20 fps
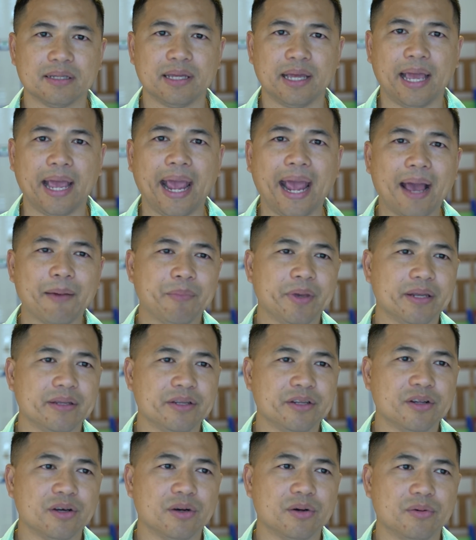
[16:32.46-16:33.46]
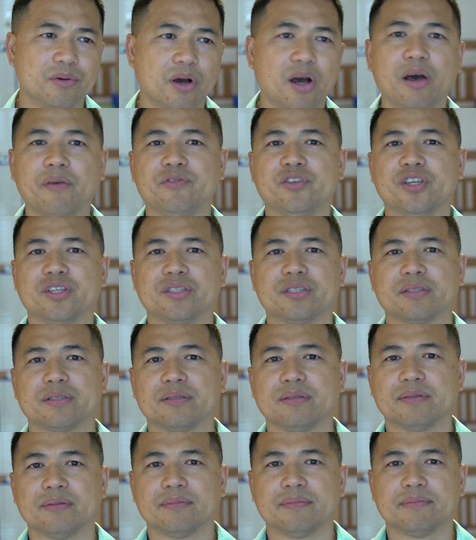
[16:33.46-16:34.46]
habit, of
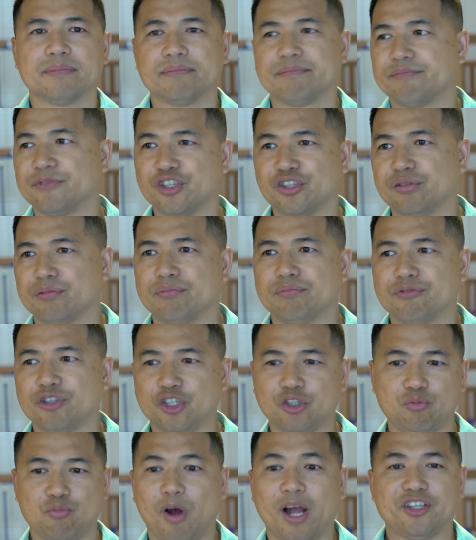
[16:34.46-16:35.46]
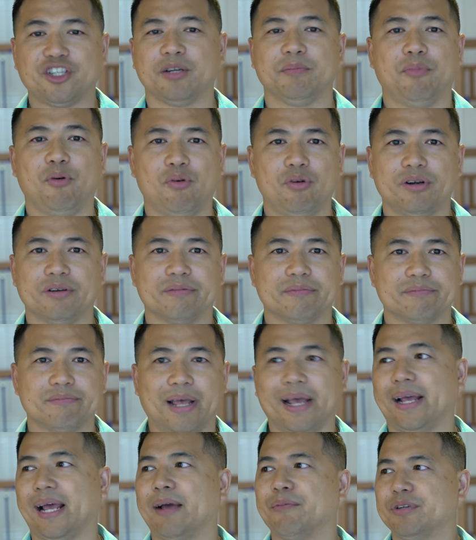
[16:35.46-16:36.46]
just watching porn.
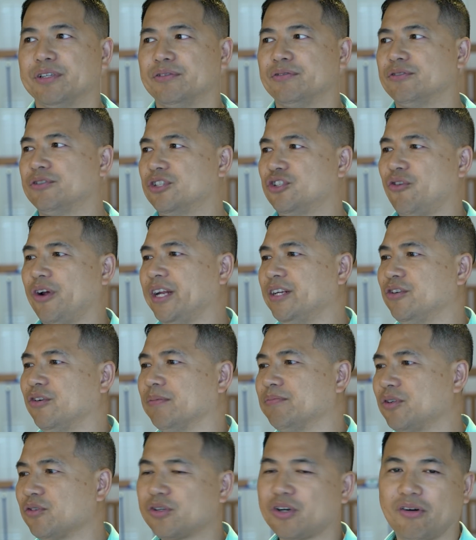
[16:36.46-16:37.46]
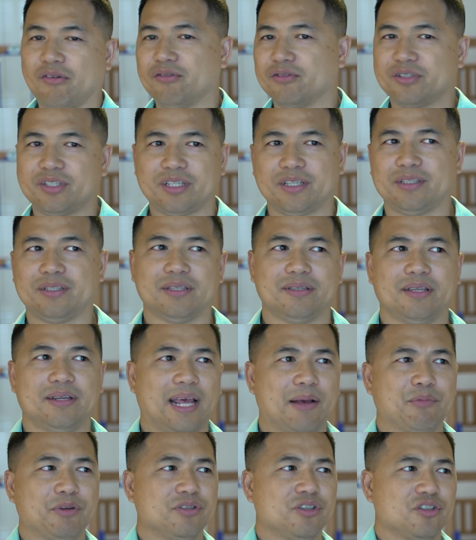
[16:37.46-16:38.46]
I would trade cryptocurrencies and then I
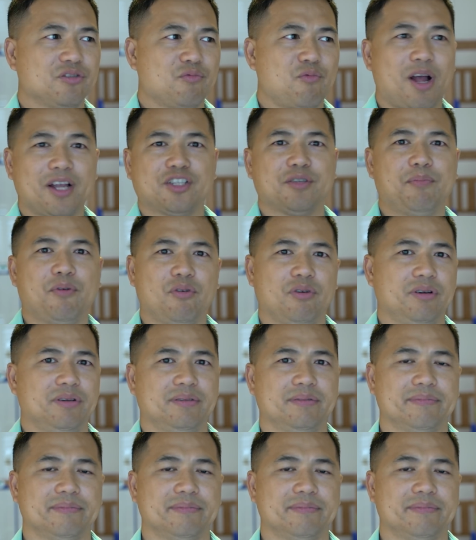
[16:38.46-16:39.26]
would just watch porn,